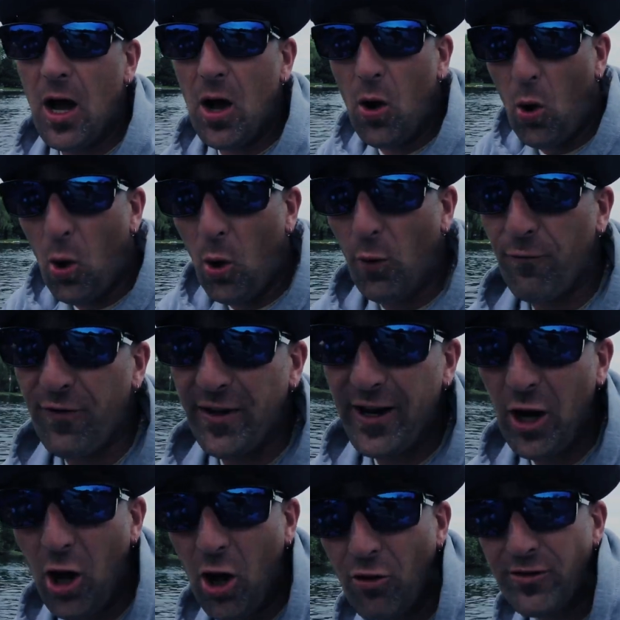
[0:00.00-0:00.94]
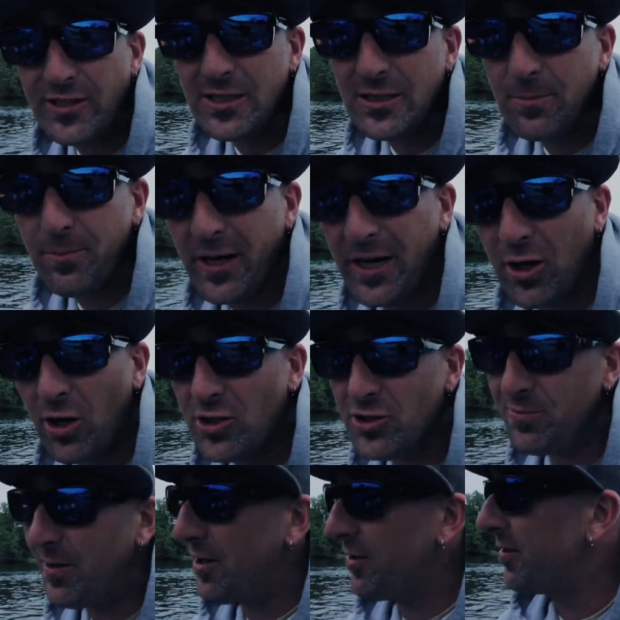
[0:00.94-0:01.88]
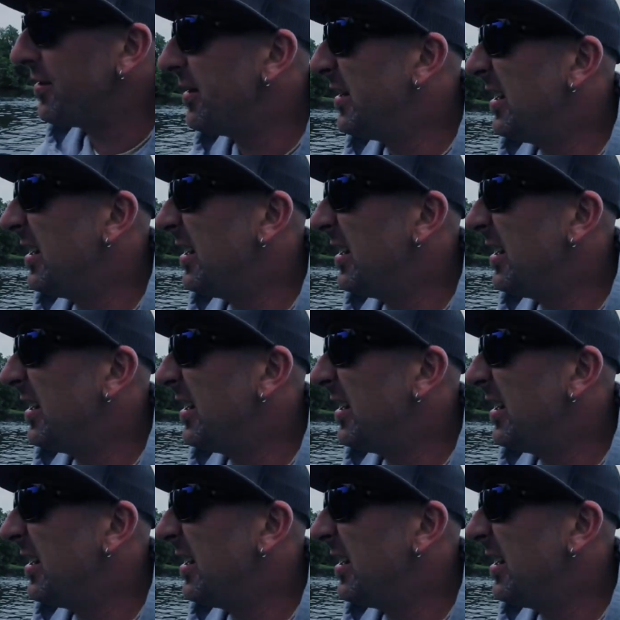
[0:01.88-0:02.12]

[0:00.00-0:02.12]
hopefully haul in some big largemouth.